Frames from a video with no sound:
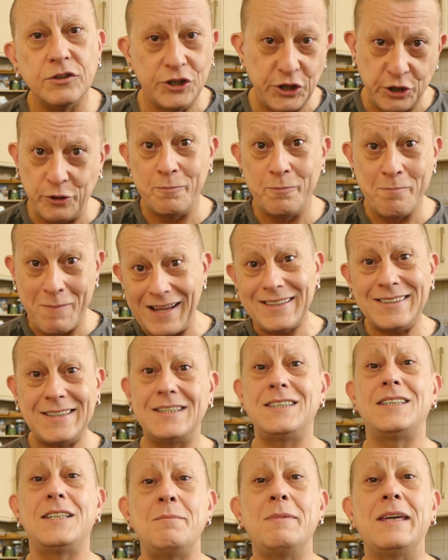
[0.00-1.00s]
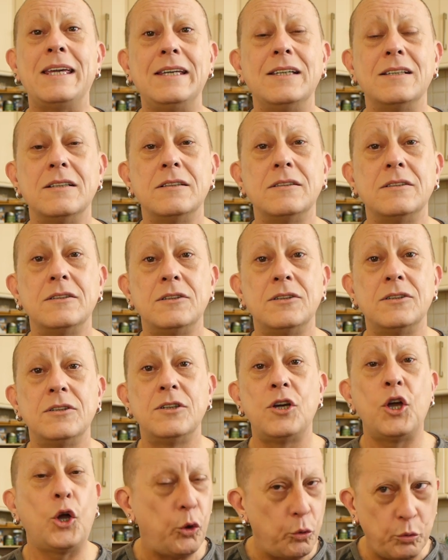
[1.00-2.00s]
You matter to me.
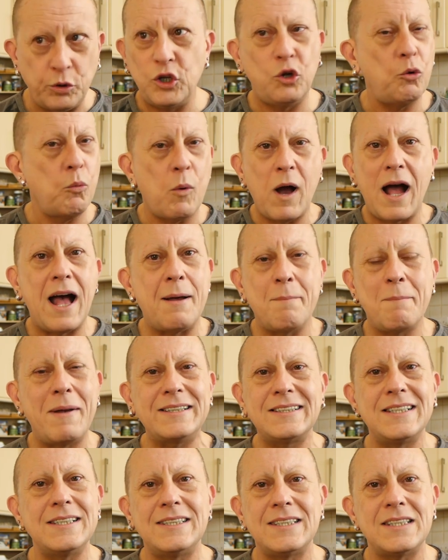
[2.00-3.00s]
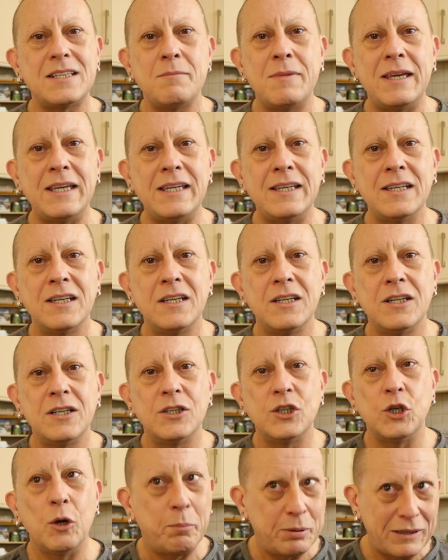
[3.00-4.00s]
Who you are matters to me.
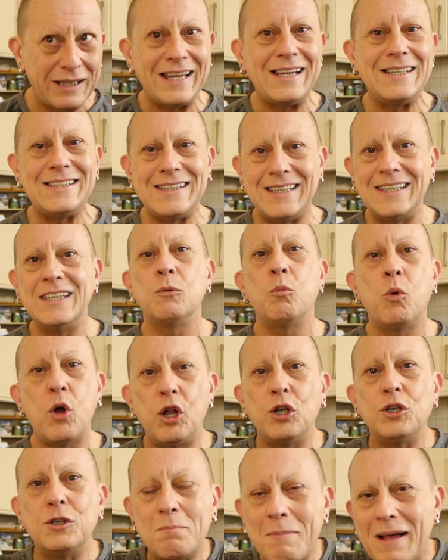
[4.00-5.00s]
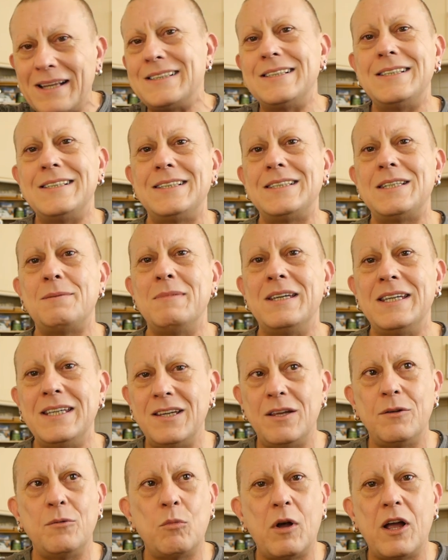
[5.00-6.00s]
Your place in the world matters to
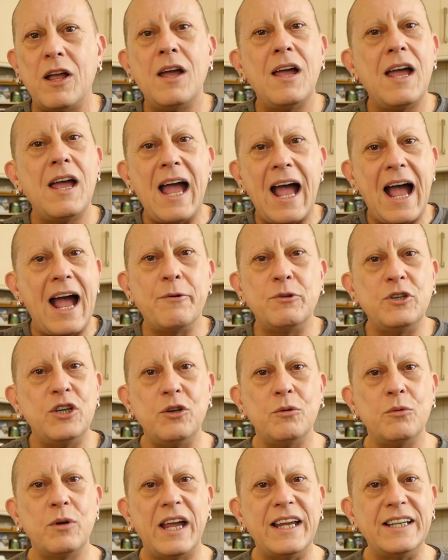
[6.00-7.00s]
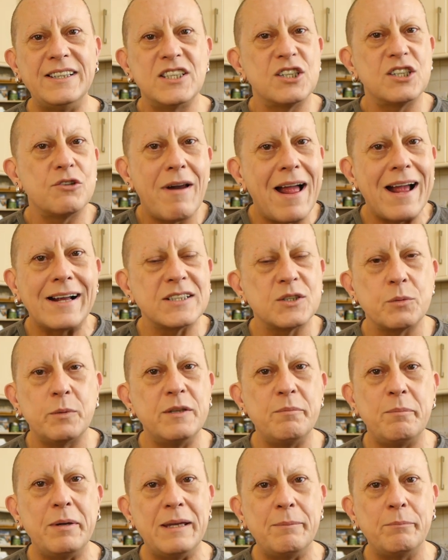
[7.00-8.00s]
me. Uh, how you interact
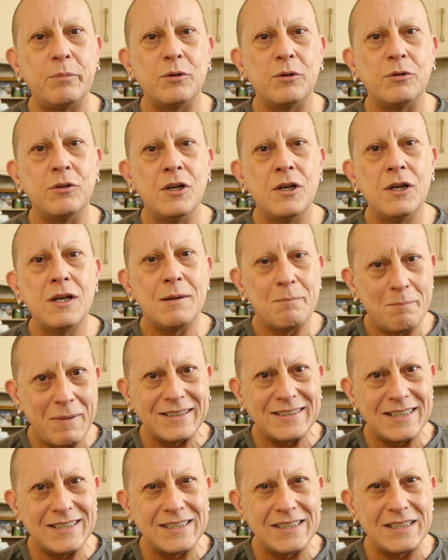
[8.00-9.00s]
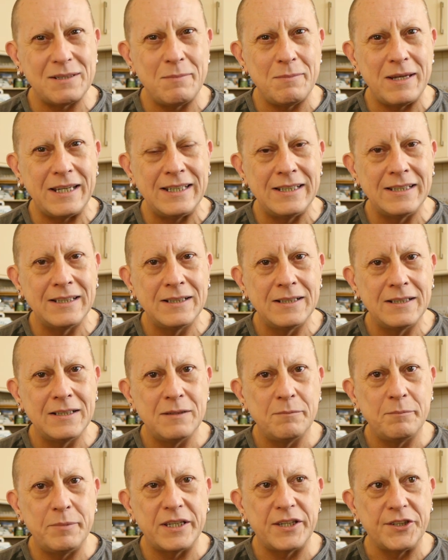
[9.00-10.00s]
with people matters to me.
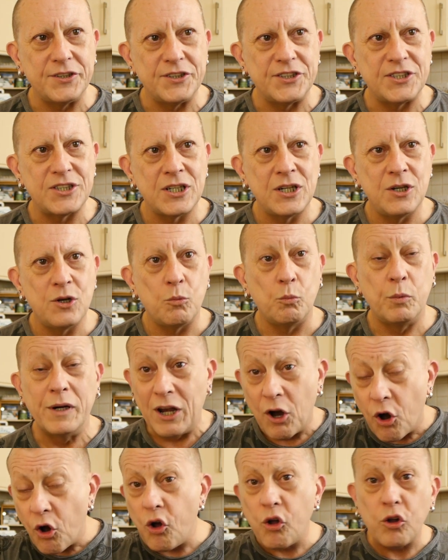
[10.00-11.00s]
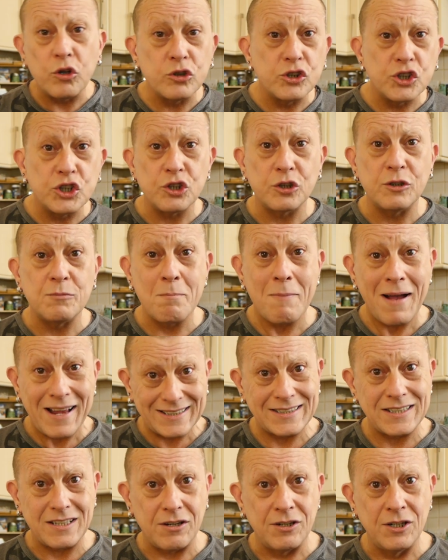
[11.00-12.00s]
Because we all should
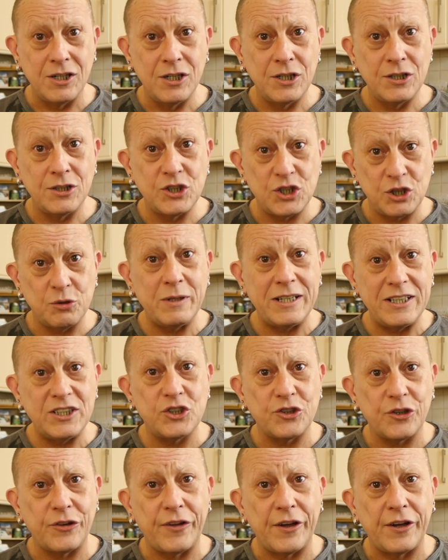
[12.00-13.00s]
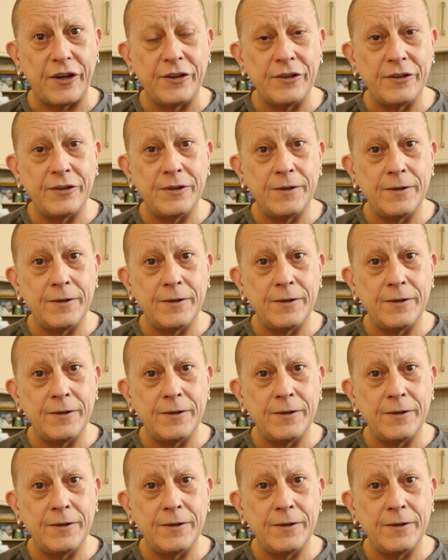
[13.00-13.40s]
matter to each other.